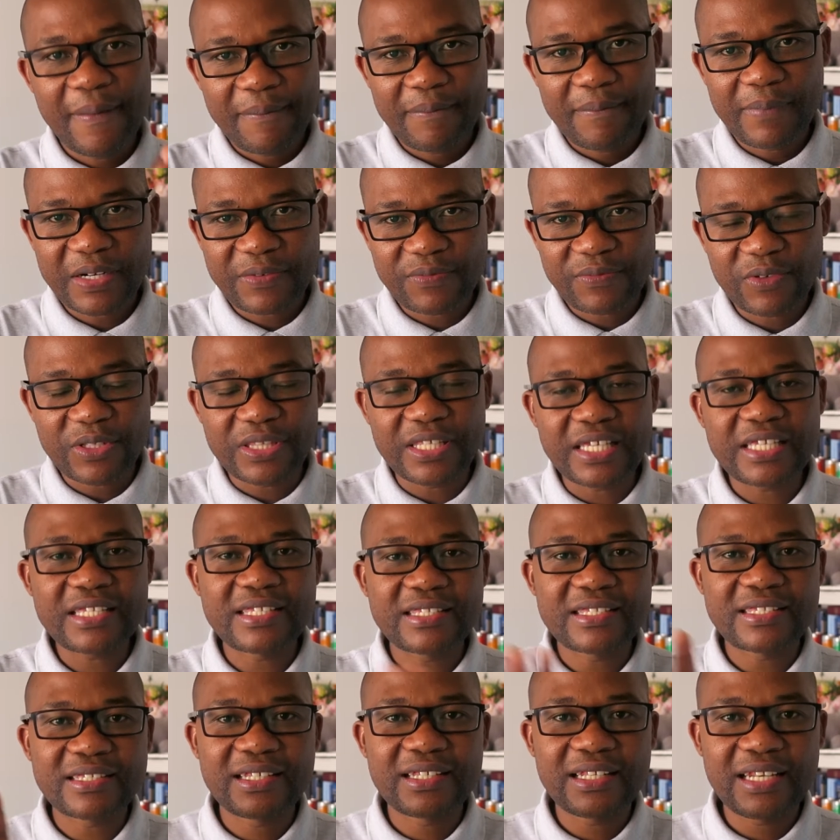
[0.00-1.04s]
But for
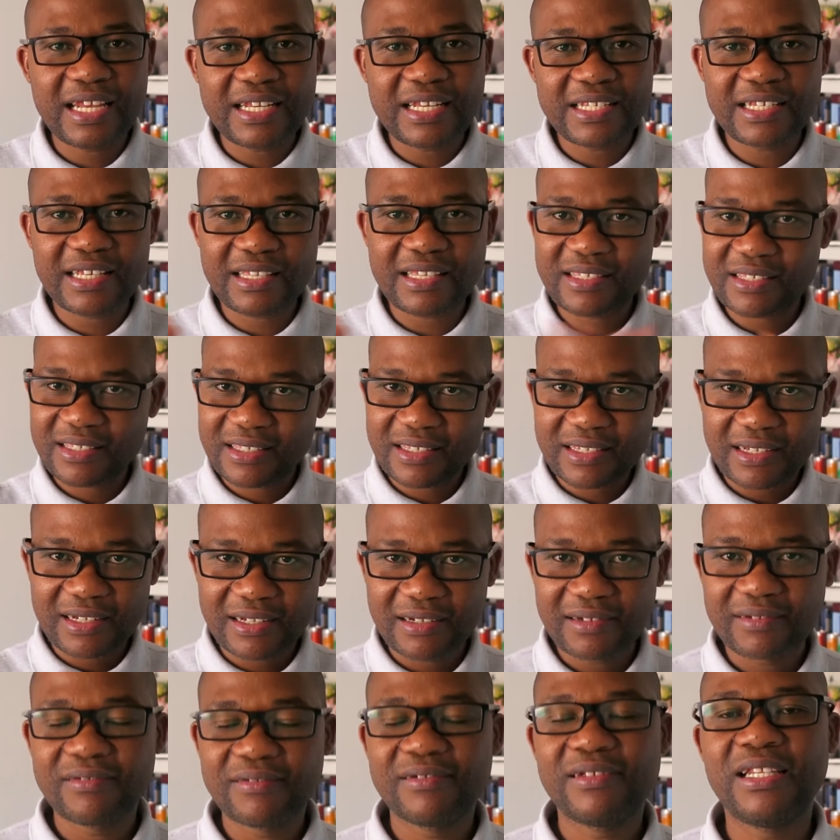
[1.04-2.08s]
this, let's just
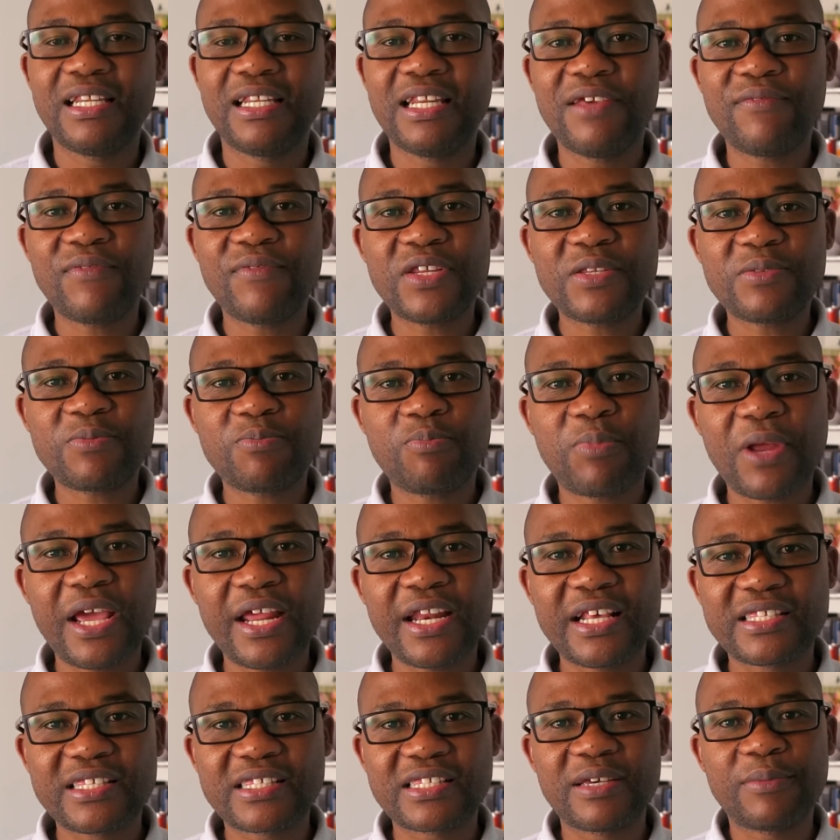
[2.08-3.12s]
leave it
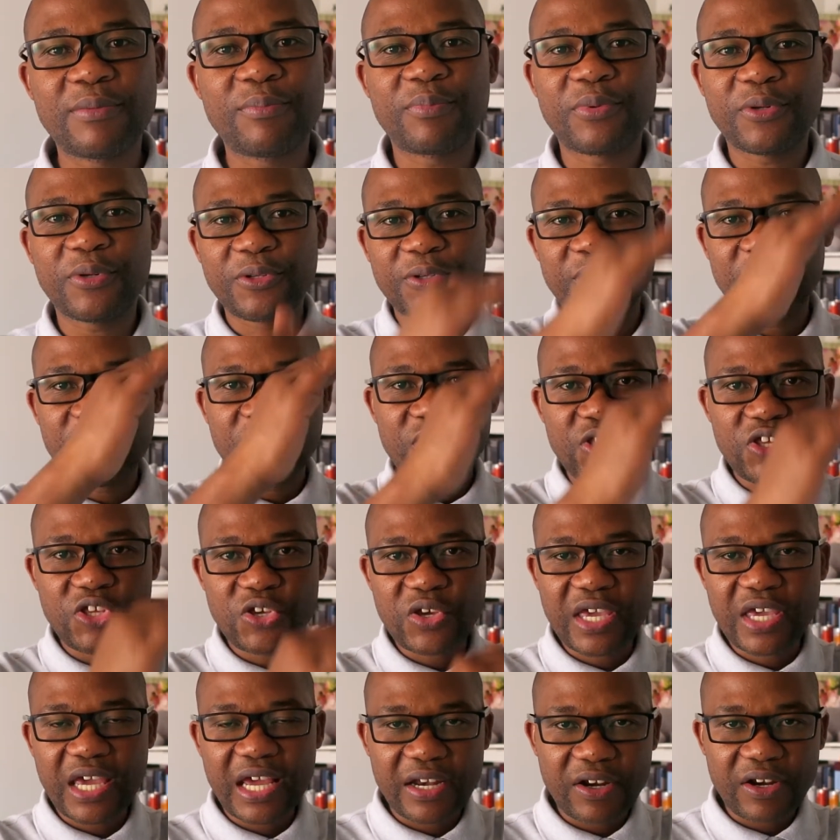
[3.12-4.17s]
plain and simple. You
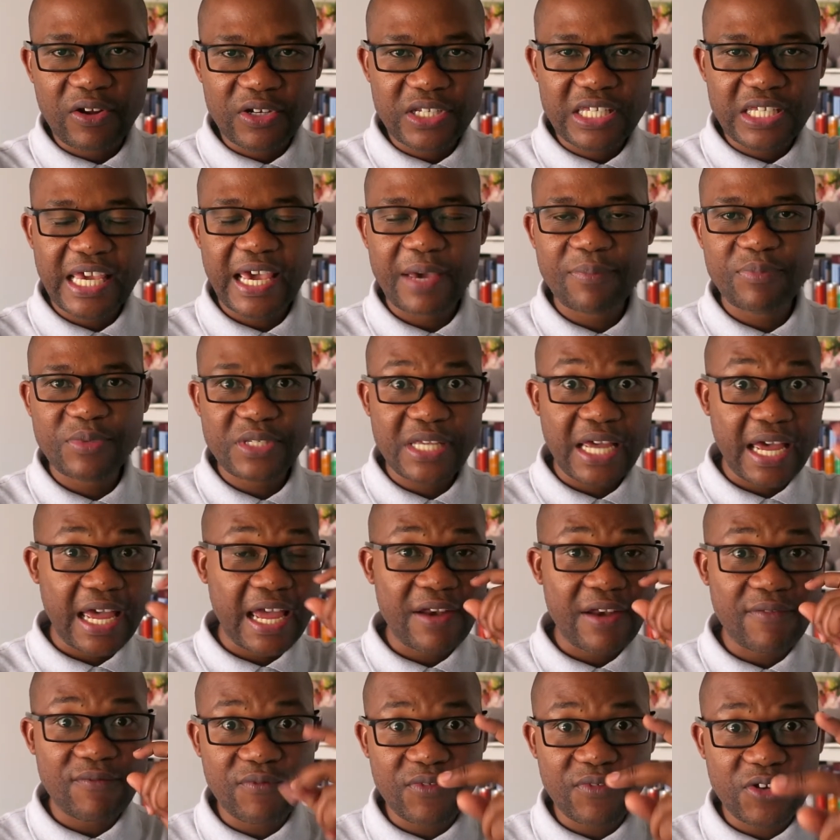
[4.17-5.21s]
cannot capture
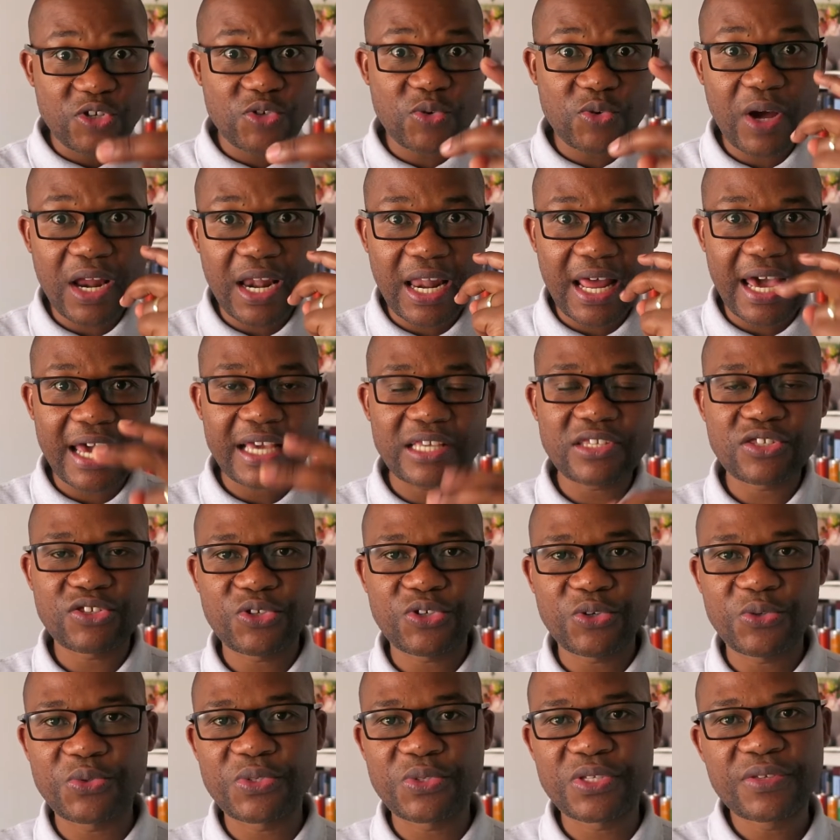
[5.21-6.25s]
and visualize
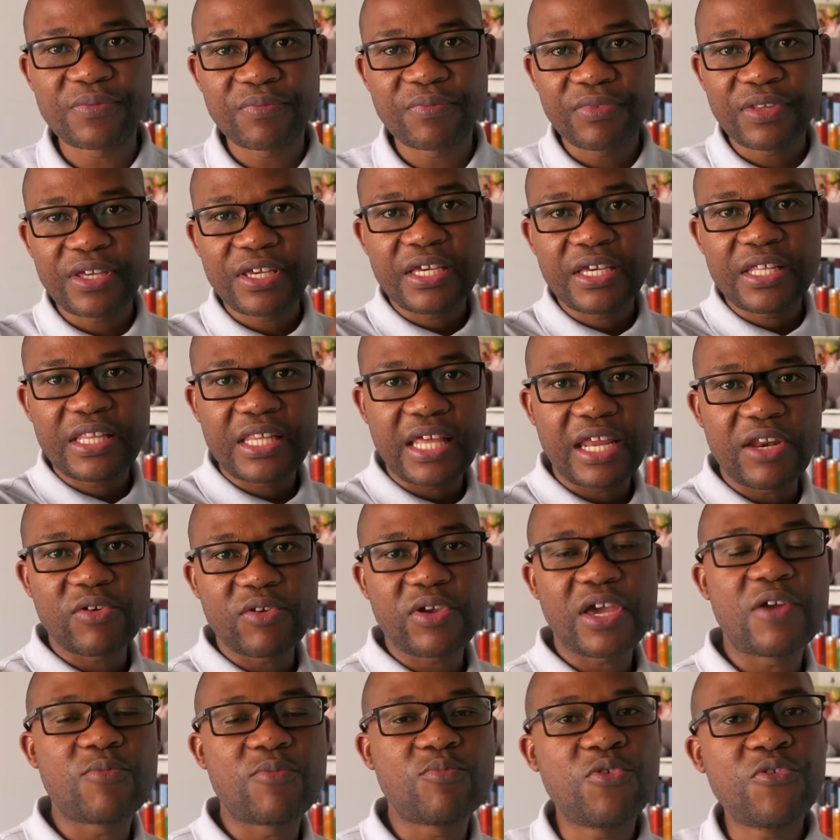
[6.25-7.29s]
those. Then you
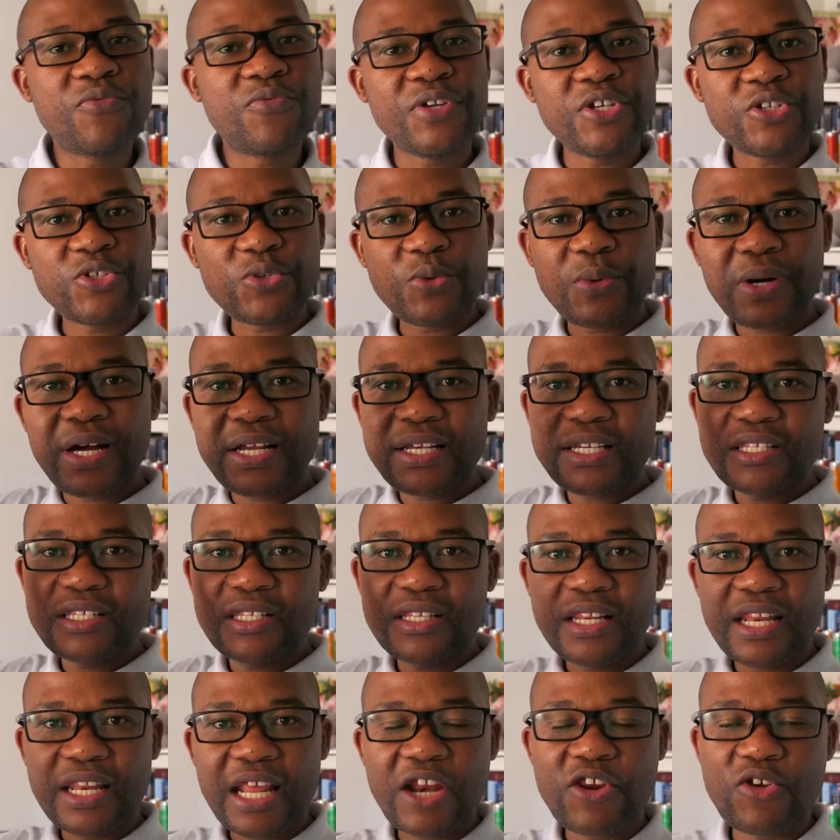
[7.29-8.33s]
can move into what?
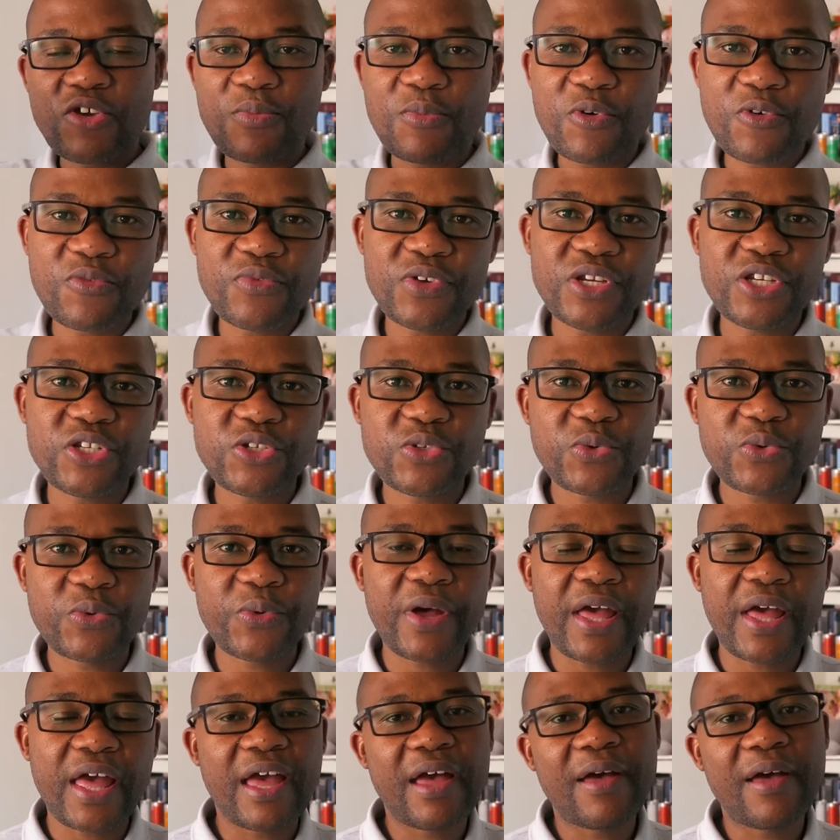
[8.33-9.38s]
Then you move into
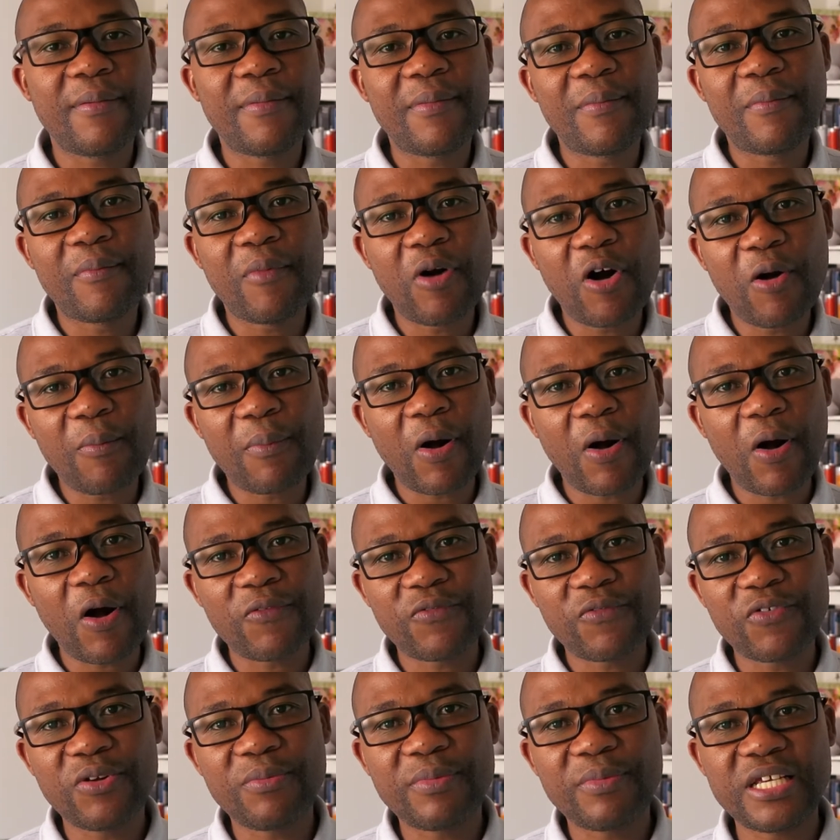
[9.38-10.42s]
a more
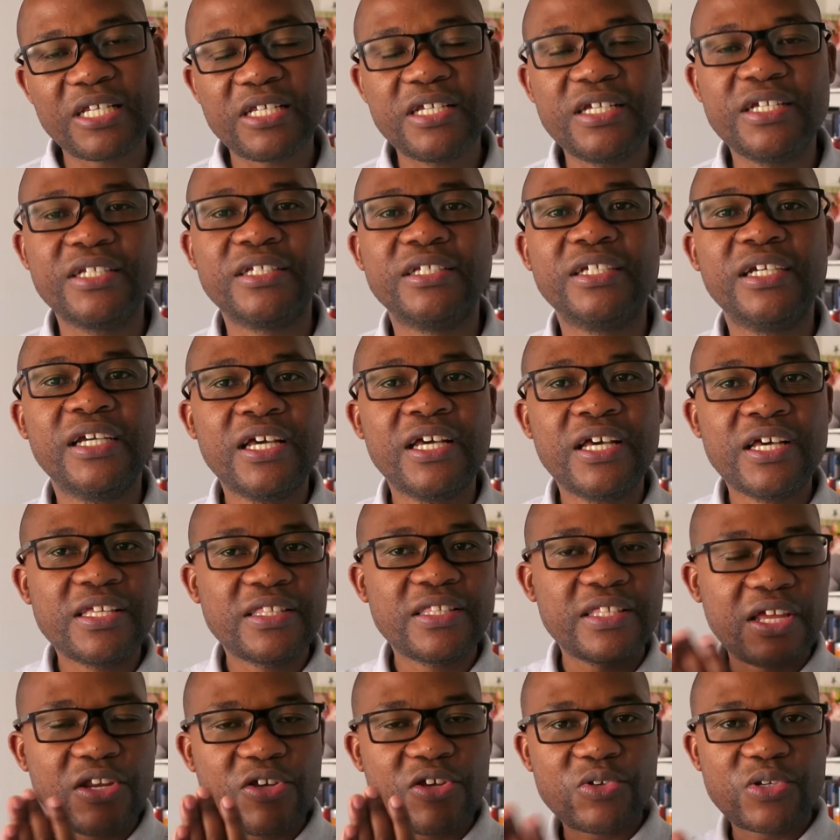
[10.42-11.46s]
powerful machine.
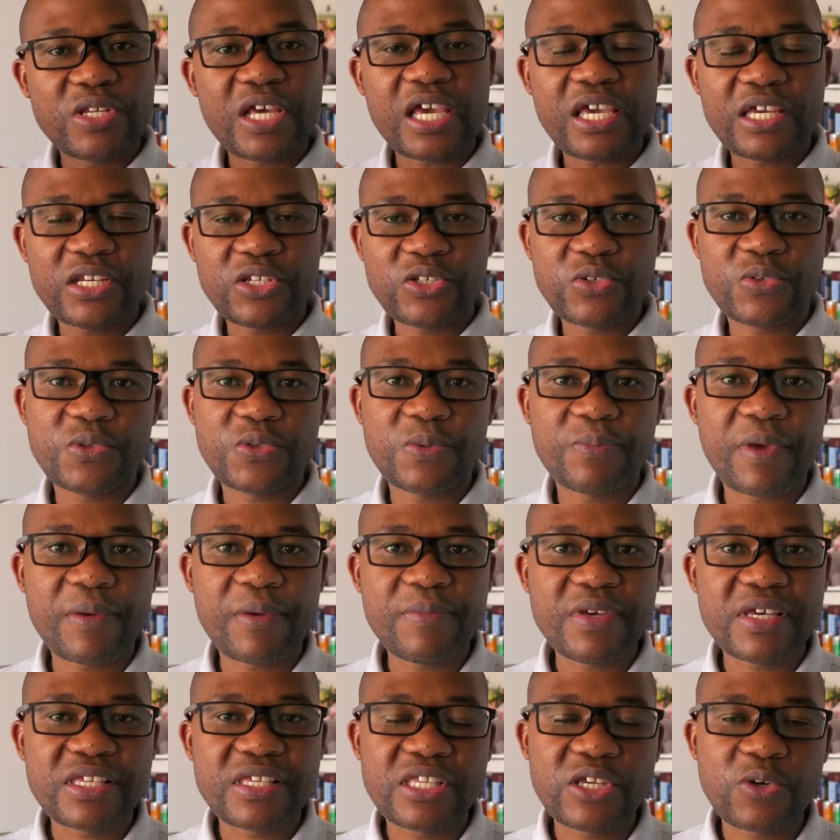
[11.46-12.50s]
Then you take it to
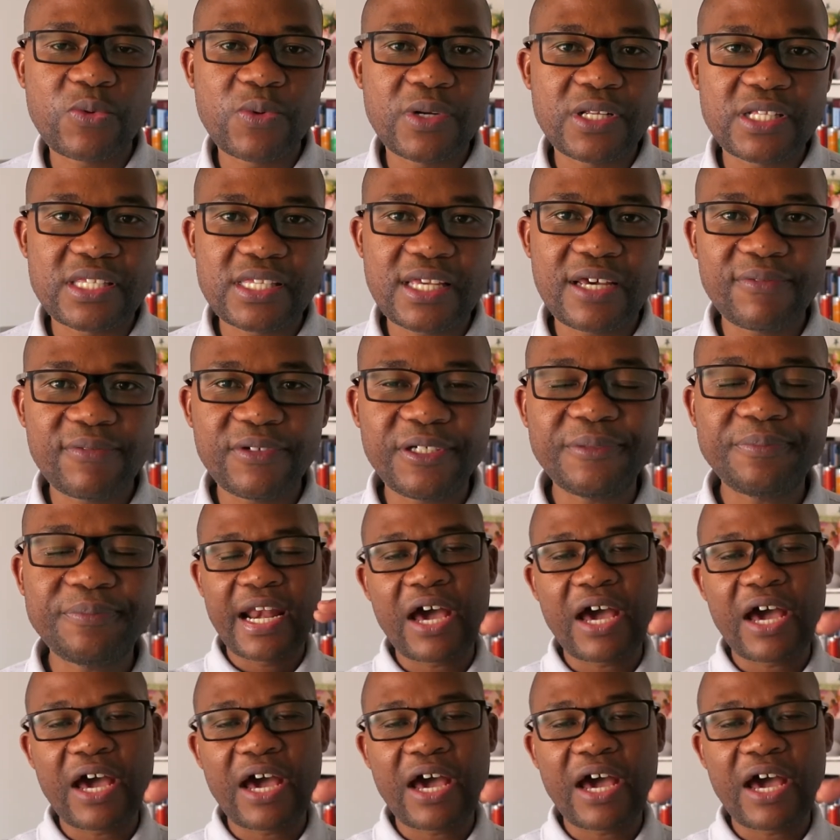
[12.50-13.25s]
maybe a SQL server.